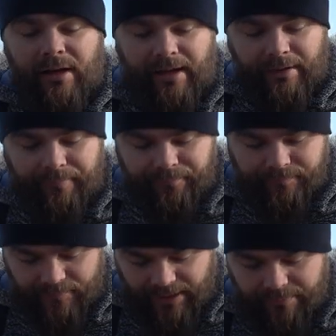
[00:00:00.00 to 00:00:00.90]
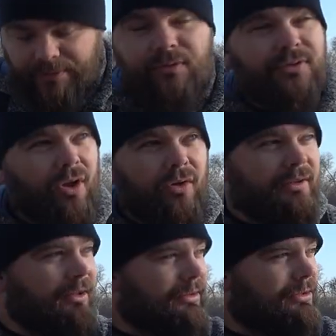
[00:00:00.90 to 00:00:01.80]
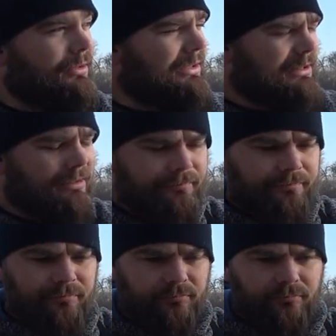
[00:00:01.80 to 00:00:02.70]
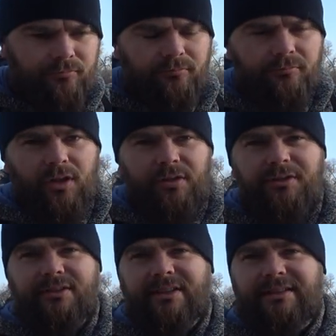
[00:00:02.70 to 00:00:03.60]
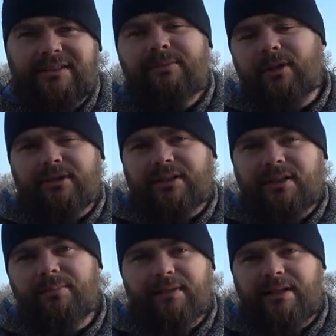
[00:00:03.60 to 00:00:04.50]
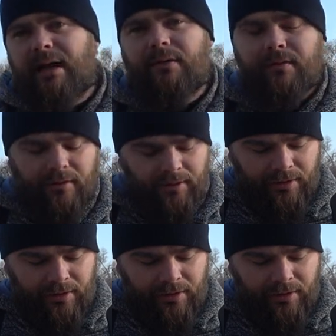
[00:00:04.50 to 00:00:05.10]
Happy was holding onto his gazebo to keep it down.